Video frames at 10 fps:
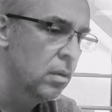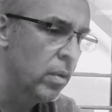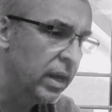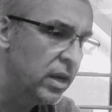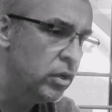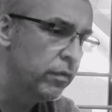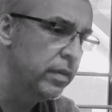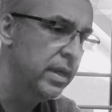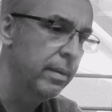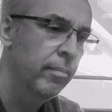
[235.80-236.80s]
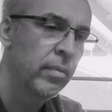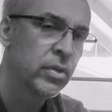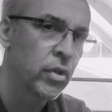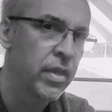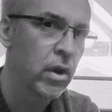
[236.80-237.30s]
What can I do for them
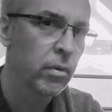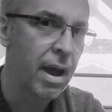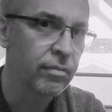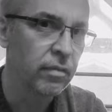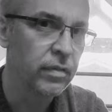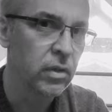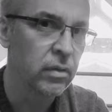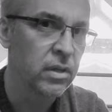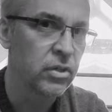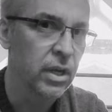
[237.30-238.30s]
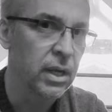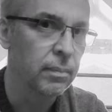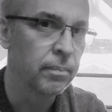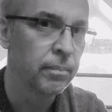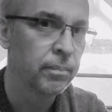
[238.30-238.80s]
so they don't have to feel the
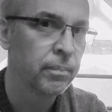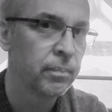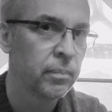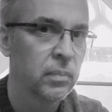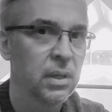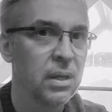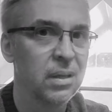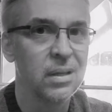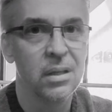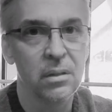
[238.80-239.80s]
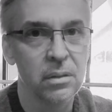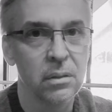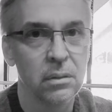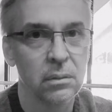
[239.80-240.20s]
shame and the guilt